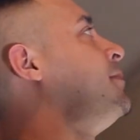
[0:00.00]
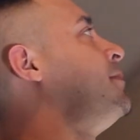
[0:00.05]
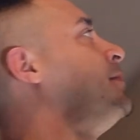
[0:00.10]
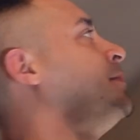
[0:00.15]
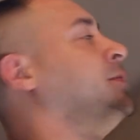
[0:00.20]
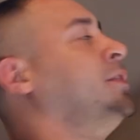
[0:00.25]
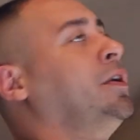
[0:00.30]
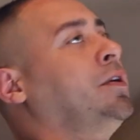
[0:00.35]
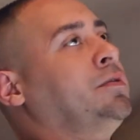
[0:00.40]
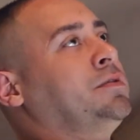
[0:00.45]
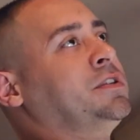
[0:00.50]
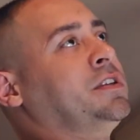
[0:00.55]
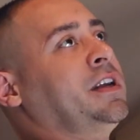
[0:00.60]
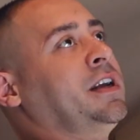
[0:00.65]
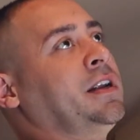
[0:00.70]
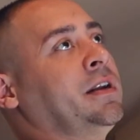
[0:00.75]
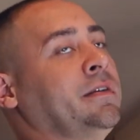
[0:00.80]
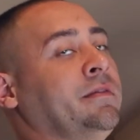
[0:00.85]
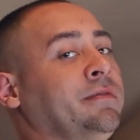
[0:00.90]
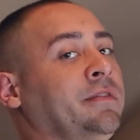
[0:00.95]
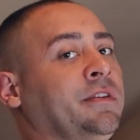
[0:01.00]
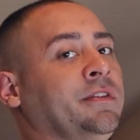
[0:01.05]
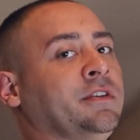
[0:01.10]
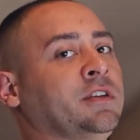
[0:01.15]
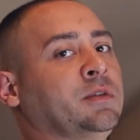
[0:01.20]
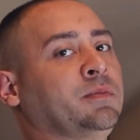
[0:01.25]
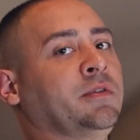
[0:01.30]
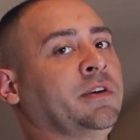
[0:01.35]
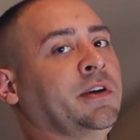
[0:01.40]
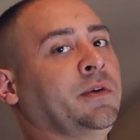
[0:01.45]
Don't stand in front of the
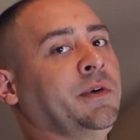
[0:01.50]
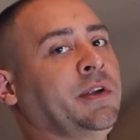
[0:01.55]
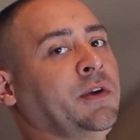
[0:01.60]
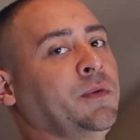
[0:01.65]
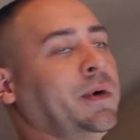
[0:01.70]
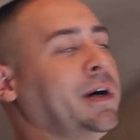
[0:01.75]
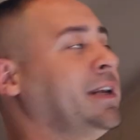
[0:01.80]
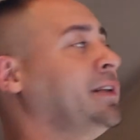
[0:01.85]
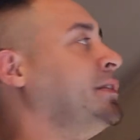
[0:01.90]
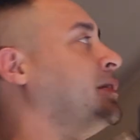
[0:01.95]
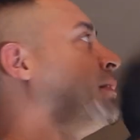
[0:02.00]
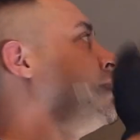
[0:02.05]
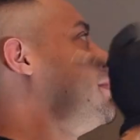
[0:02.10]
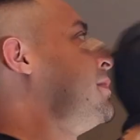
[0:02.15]
spring when you wind it.